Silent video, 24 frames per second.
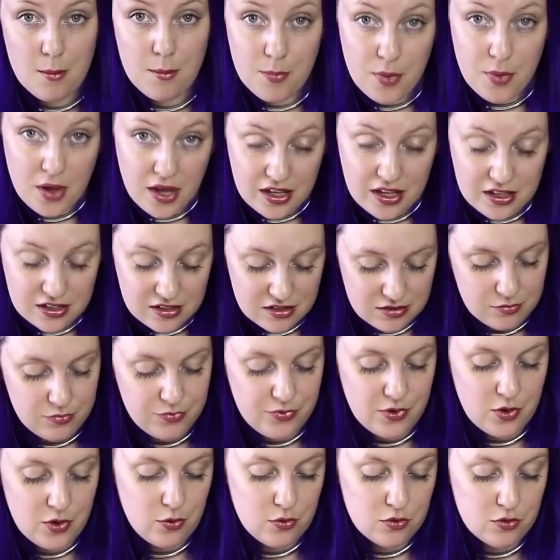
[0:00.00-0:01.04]
But
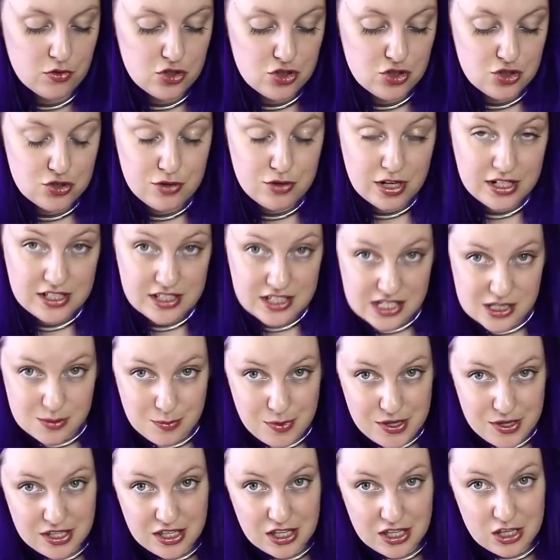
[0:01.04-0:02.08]
strictly
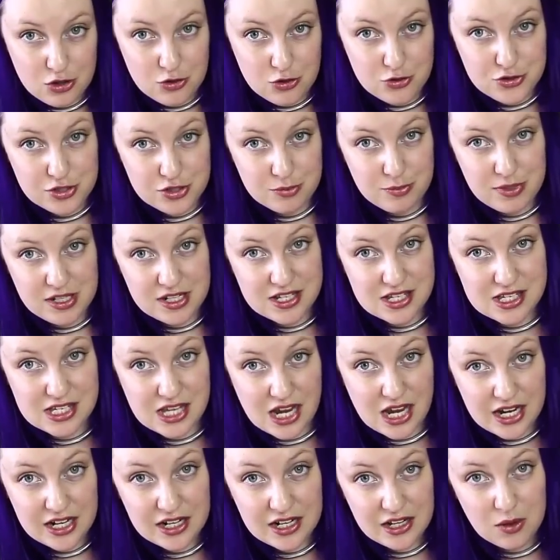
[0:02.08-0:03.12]
speaking, you should be
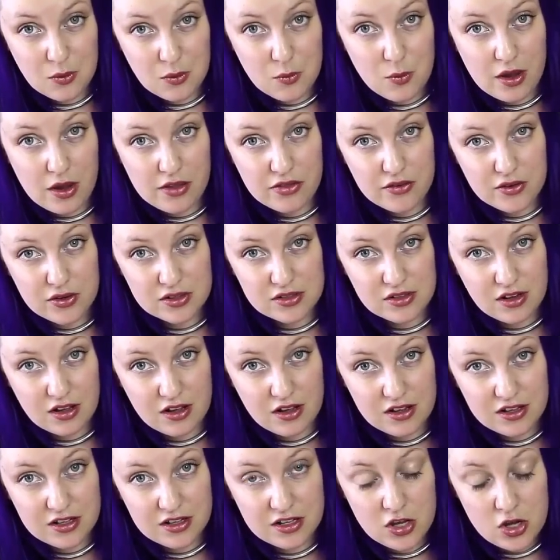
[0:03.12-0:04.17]
deciding whether or
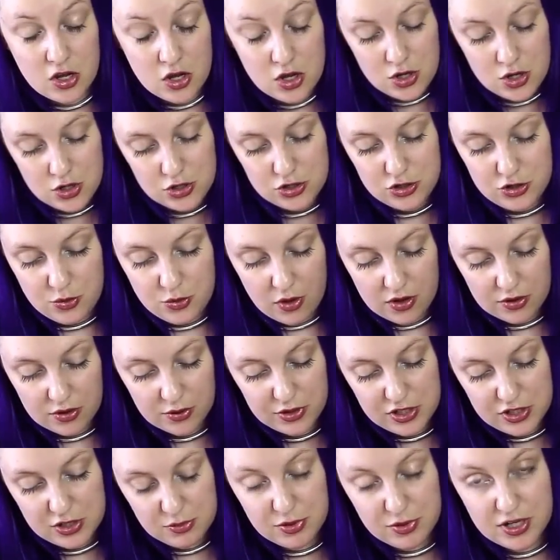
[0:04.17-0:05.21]
not you are
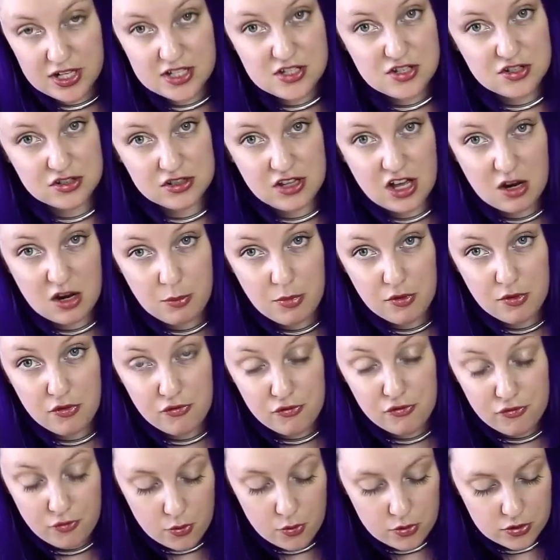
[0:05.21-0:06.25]
going to press your luck
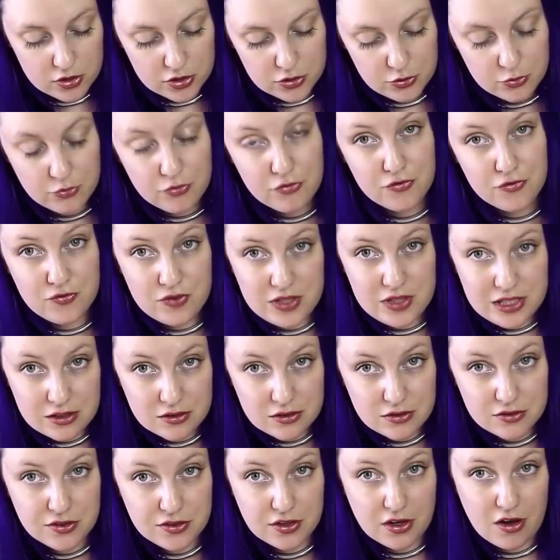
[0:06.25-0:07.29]
before you
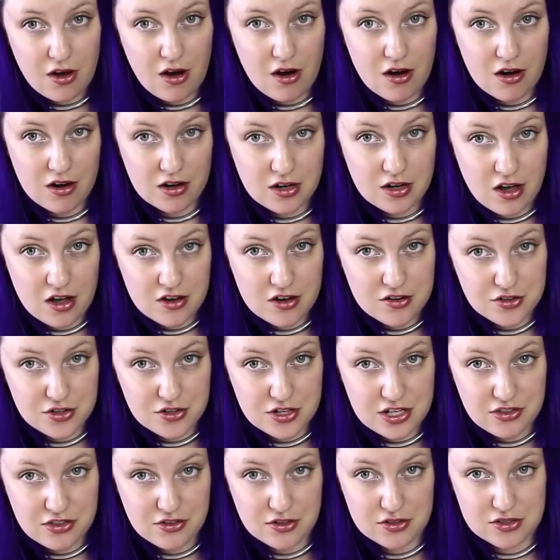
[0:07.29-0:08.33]
feel the card
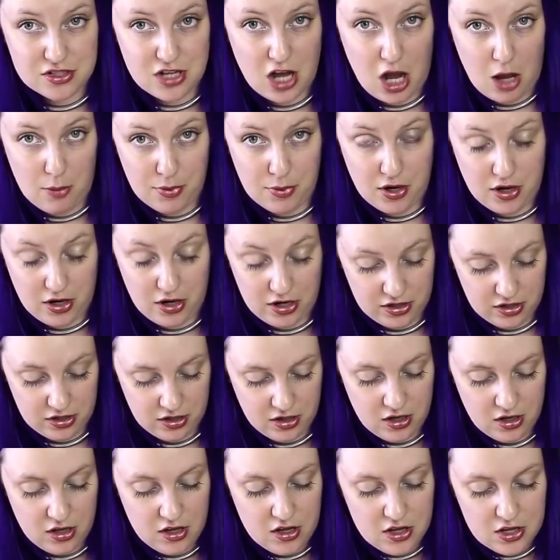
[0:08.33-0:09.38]
underneath your top card.
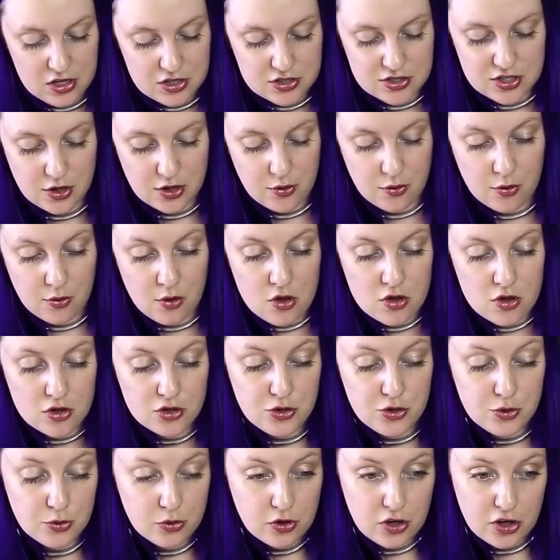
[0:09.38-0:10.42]
So
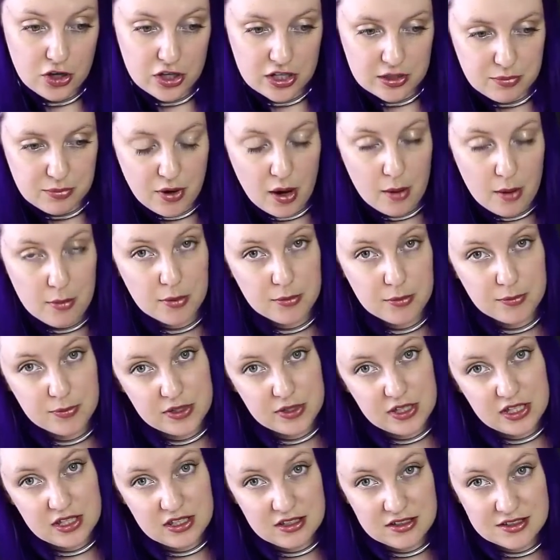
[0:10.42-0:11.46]
you could
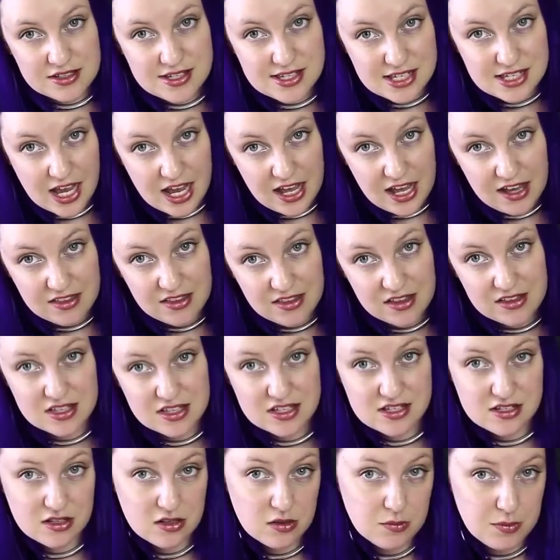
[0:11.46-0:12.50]
probably say that
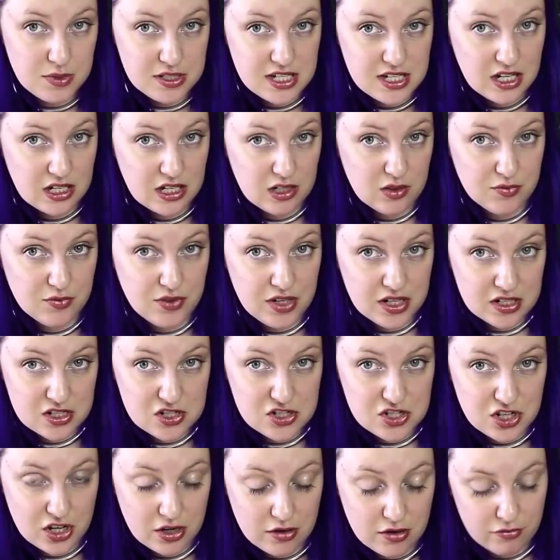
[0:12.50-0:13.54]
this could be taken
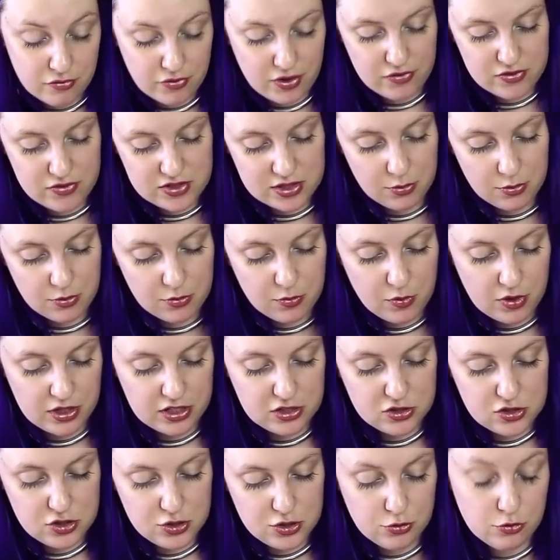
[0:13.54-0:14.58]
advantage of if someone
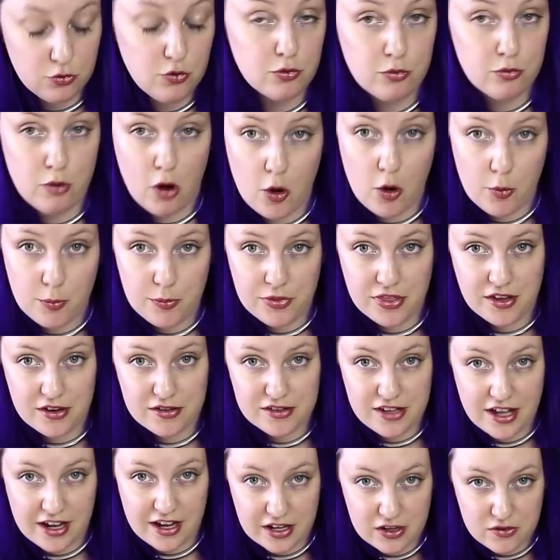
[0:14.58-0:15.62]
wanted to grope their
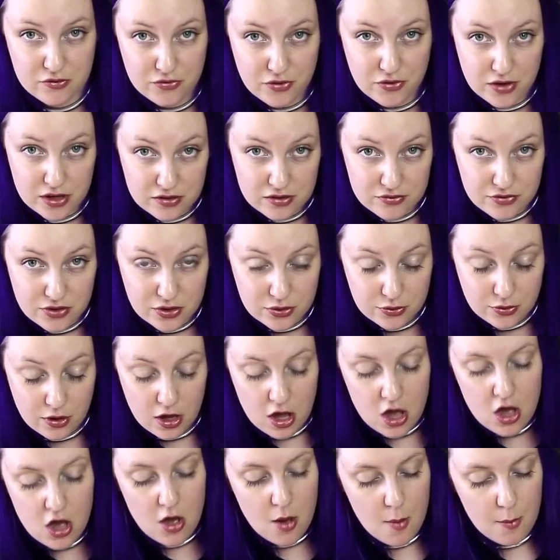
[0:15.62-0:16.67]
deck in front of you,
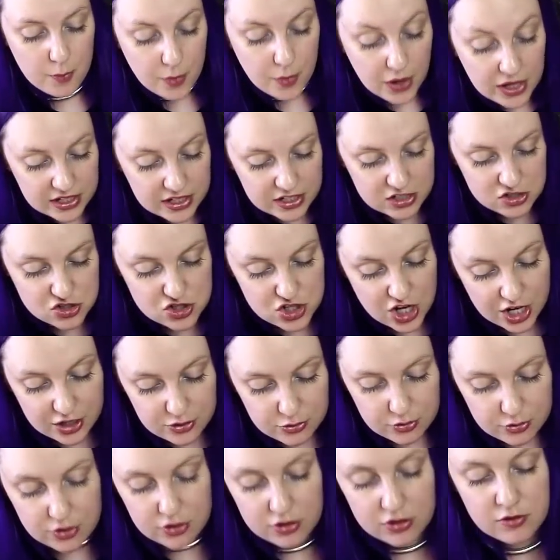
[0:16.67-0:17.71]
but in
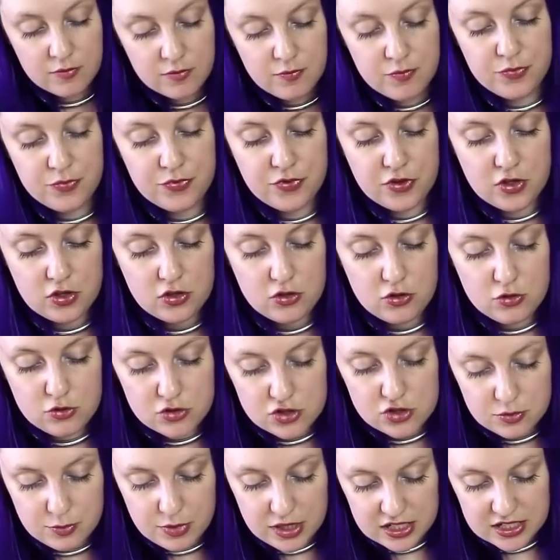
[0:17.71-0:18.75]
general, you
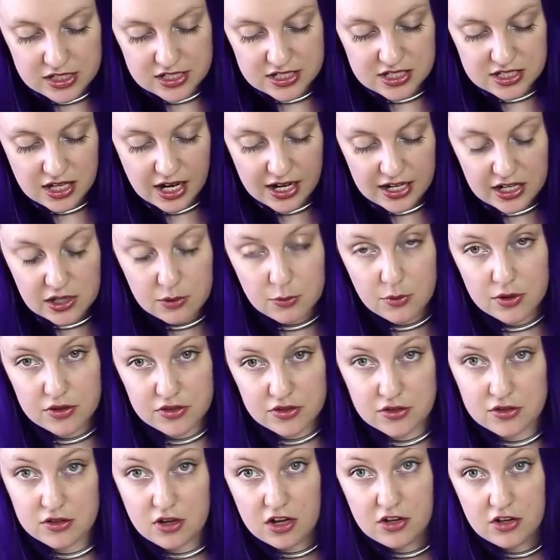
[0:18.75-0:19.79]
should be deciding
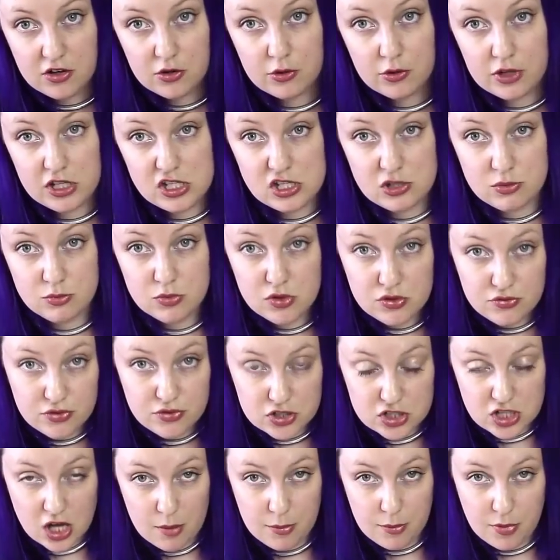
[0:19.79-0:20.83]
whether or not you're going to move
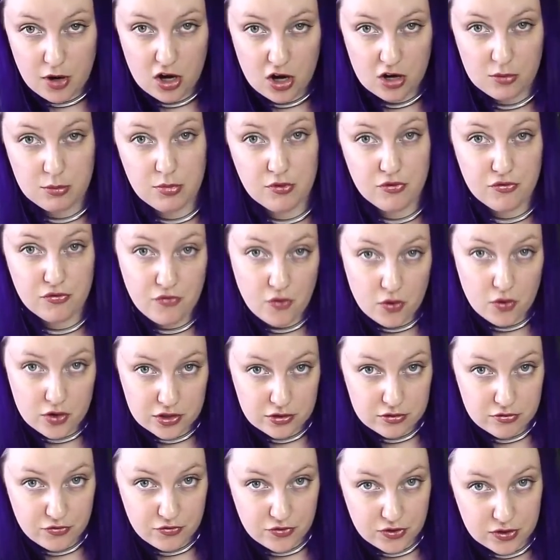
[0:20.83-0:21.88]
your top card before
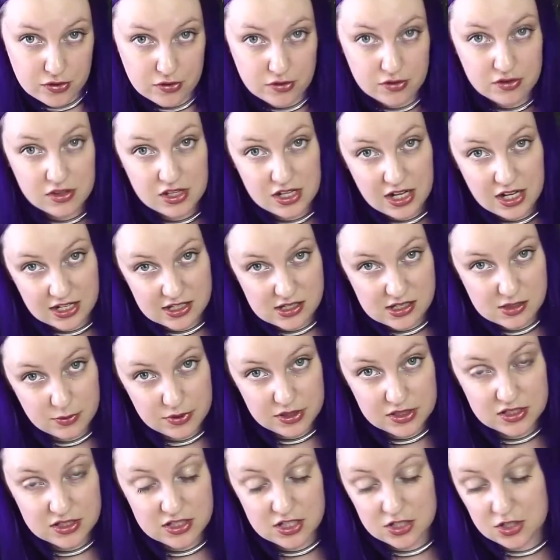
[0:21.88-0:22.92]
you feel the next
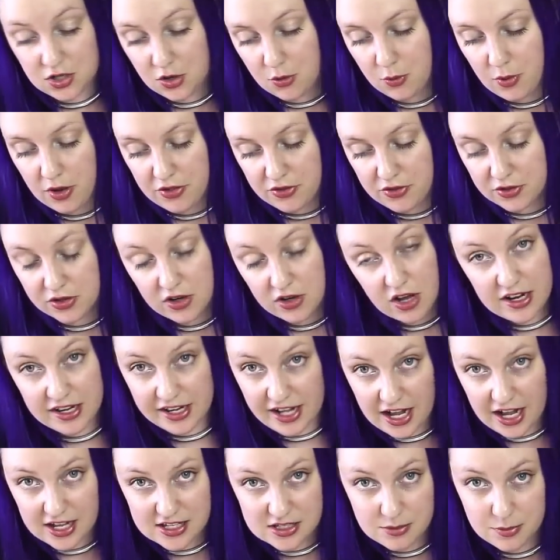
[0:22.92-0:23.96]
one to know whether or not it
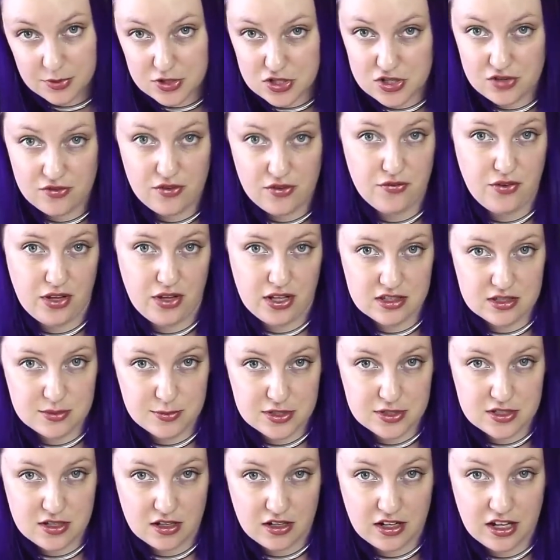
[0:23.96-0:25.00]
has a bunch of
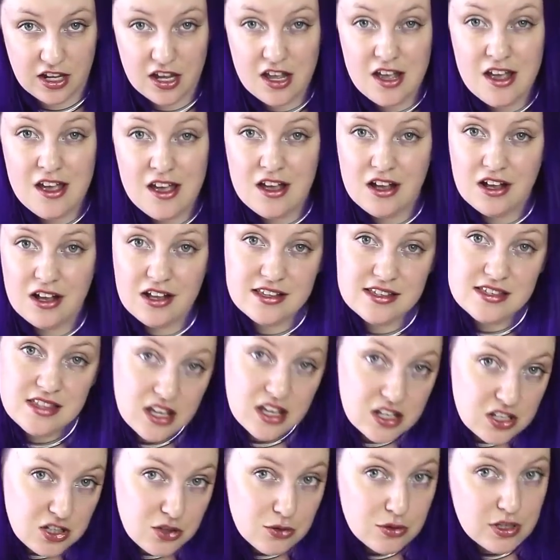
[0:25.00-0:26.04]
advancements on it, because
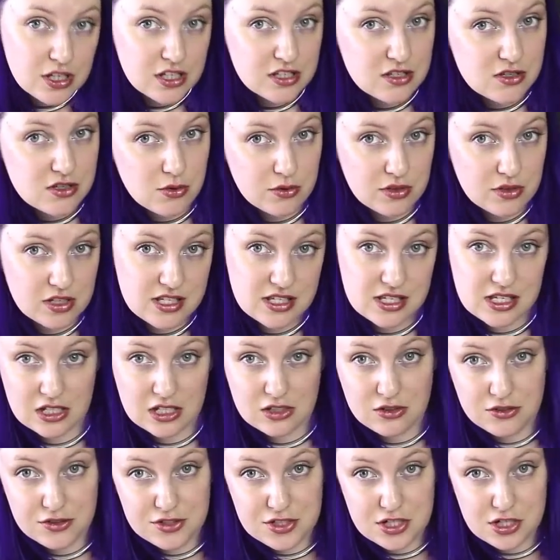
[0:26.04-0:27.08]
then you could sort of
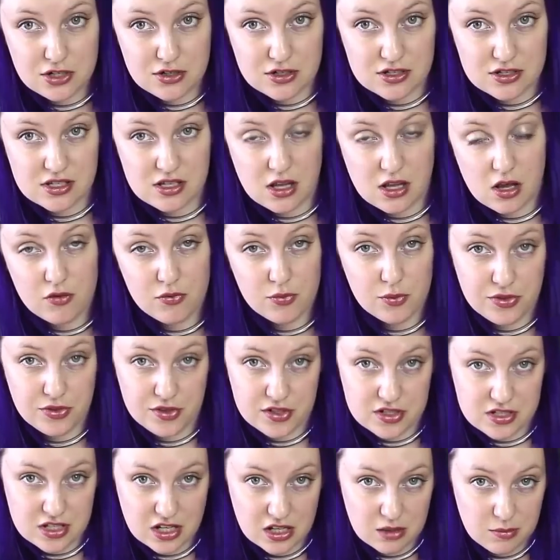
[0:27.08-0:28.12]
signal to yourself when
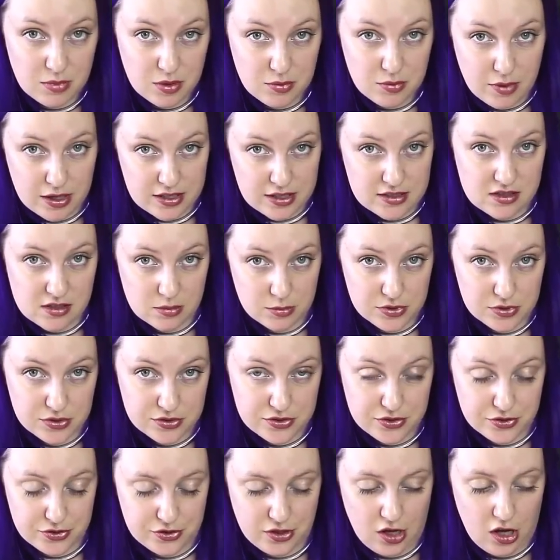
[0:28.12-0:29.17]
there's going to be red
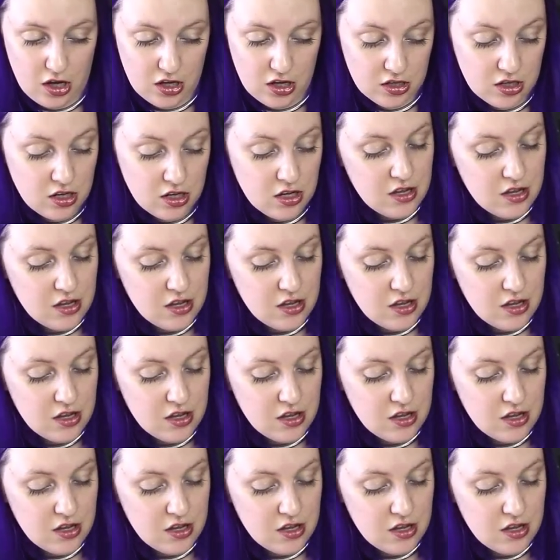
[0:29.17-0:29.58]
symbols or not.